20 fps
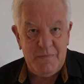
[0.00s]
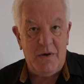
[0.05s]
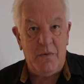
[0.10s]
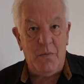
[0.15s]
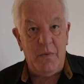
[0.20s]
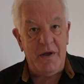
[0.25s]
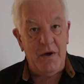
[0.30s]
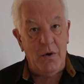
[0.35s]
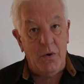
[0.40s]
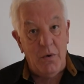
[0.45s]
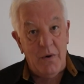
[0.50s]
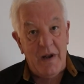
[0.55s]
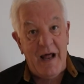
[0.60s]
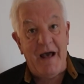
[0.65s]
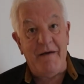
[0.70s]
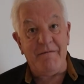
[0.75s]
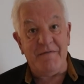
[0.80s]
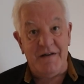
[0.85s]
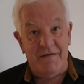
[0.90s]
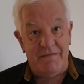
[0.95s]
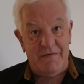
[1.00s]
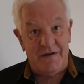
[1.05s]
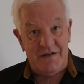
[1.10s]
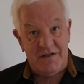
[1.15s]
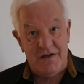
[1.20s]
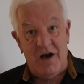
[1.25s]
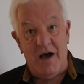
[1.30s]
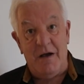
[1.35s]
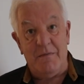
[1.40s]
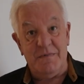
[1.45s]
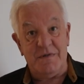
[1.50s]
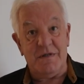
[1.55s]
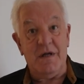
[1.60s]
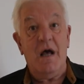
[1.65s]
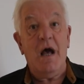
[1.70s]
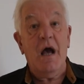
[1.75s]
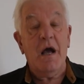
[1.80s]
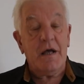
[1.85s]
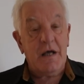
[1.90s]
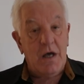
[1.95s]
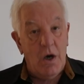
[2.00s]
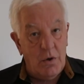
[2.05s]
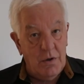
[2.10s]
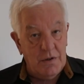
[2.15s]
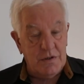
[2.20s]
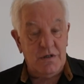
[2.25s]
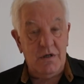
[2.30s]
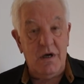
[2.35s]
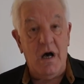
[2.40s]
but we all have different times. Go on to